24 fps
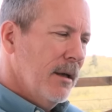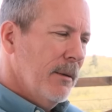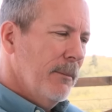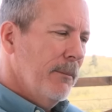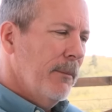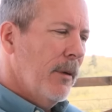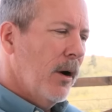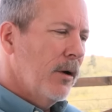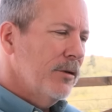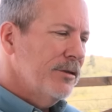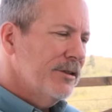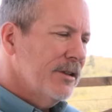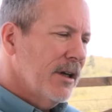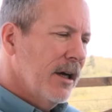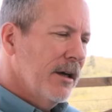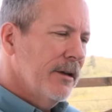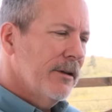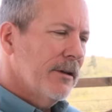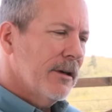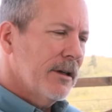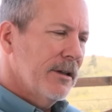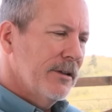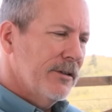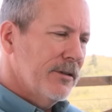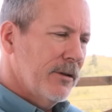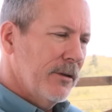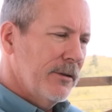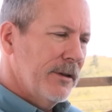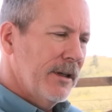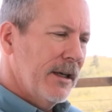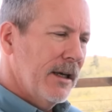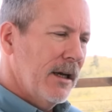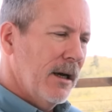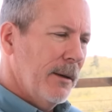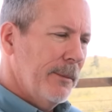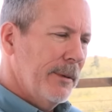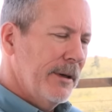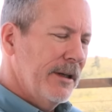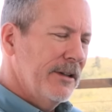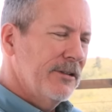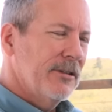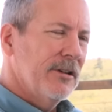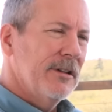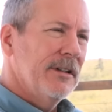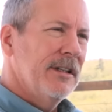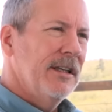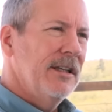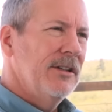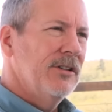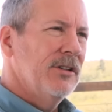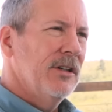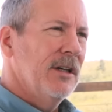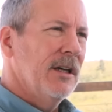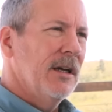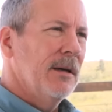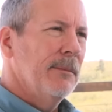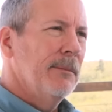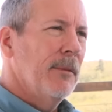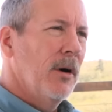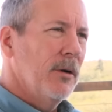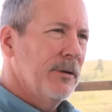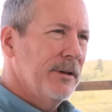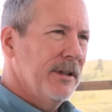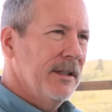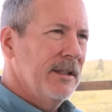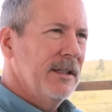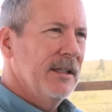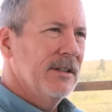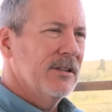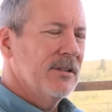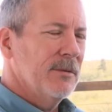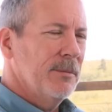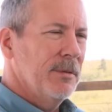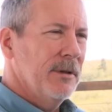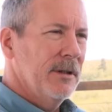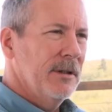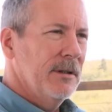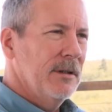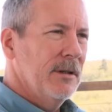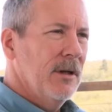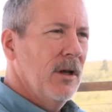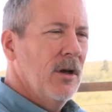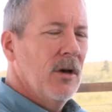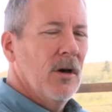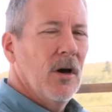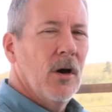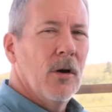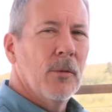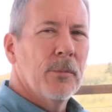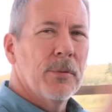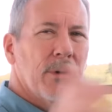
Most other consulting companies are teaching multidiscipline. Oh,